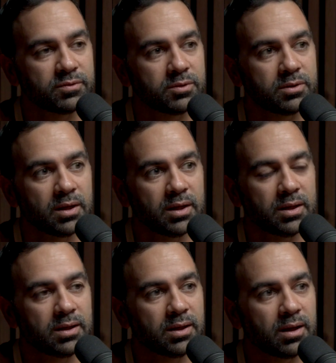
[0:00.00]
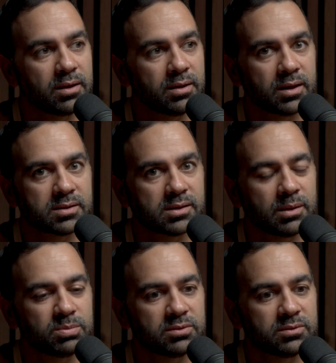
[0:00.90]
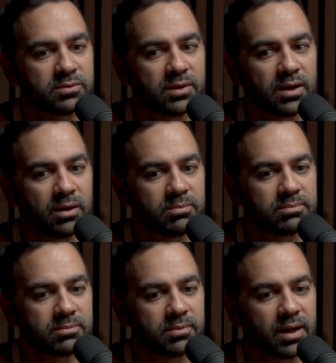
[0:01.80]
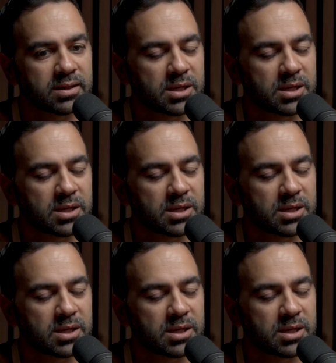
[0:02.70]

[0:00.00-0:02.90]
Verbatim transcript: food uh, in the next couple of um, the next